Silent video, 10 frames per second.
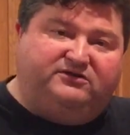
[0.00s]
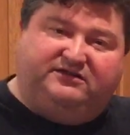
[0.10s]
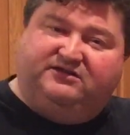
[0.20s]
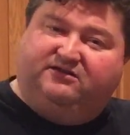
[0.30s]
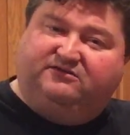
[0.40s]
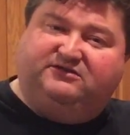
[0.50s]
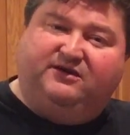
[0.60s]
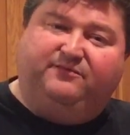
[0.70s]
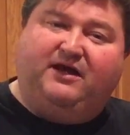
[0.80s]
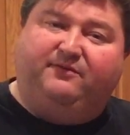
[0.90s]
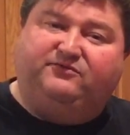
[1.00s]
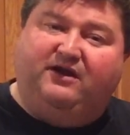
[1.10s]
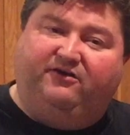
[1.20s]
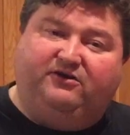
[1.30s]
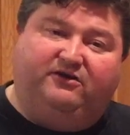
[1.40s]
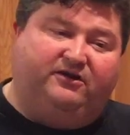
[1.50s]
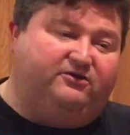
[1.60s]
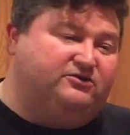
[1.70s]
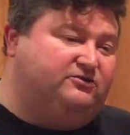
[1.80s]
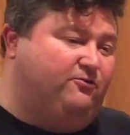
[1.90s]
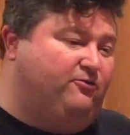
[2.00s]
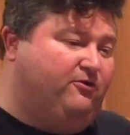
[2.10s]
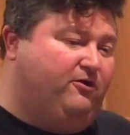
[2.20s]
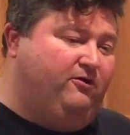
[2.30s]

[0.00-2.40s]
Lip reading: They sell sometimes now in your liquor store,